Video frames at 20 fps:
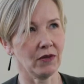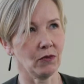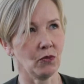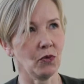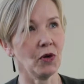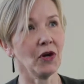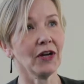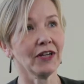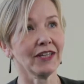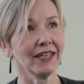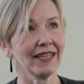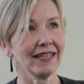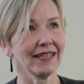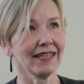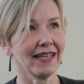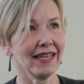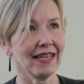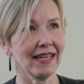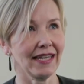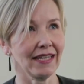
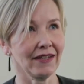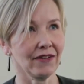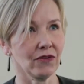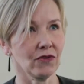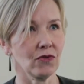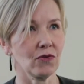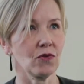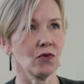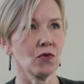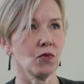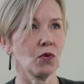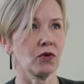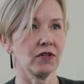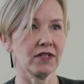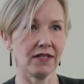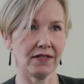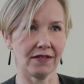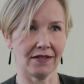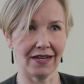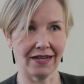working in
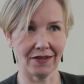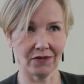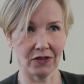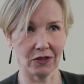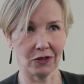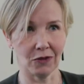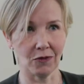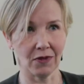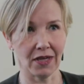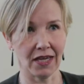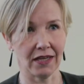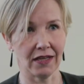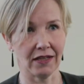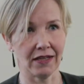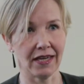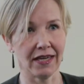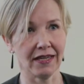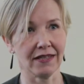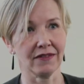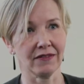what is now the
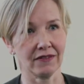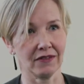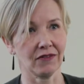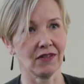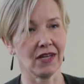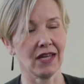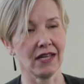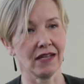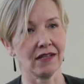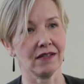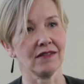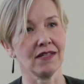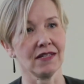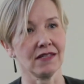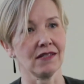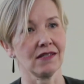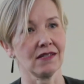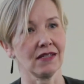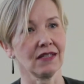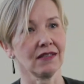UKLA, so their
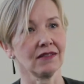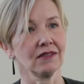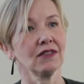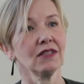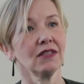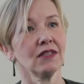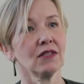listing